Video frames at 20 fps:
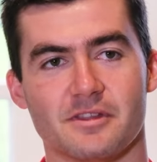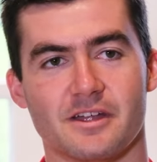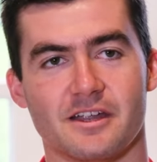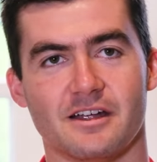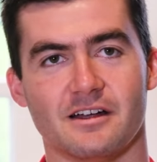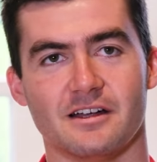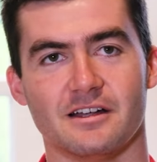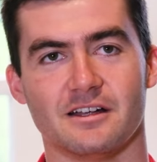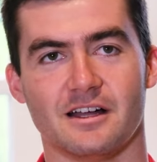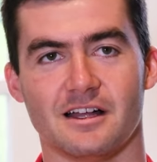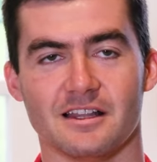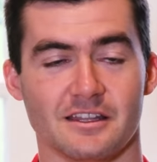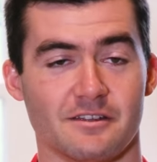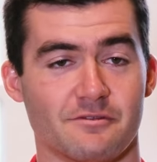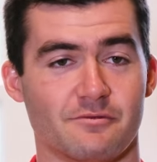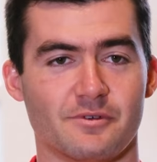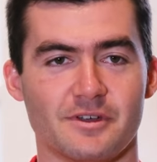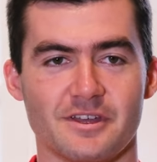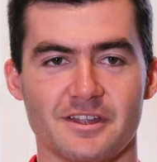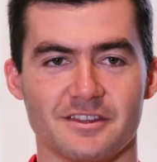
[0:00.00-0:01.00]
that I
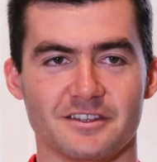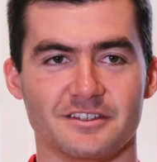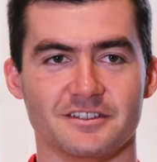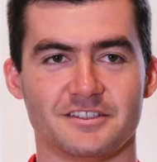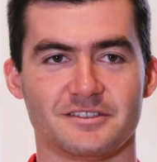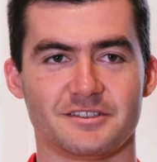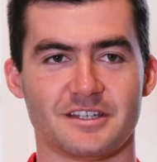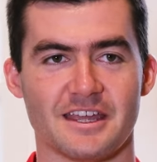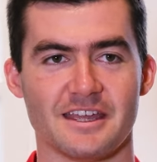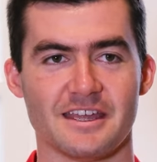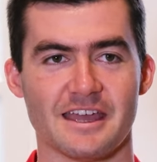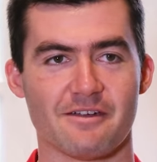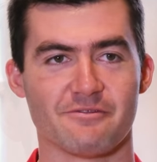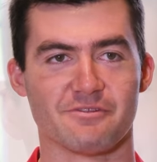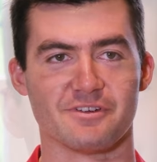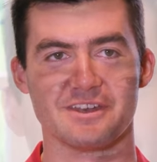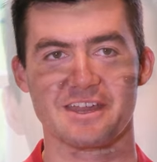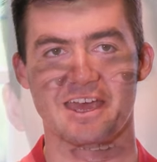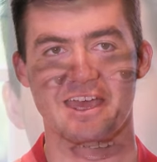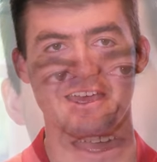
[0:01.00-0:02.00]
live with and see
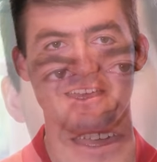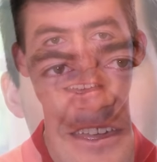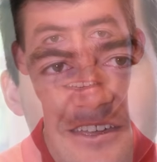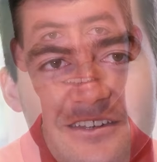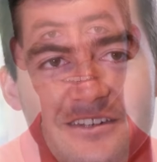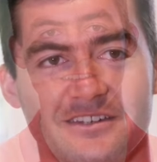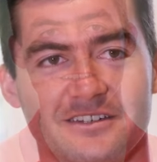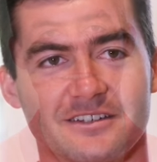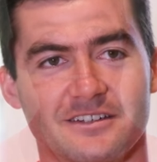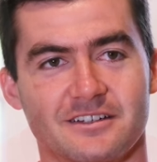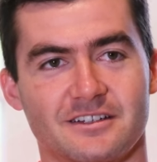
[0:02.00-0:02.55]
every day, and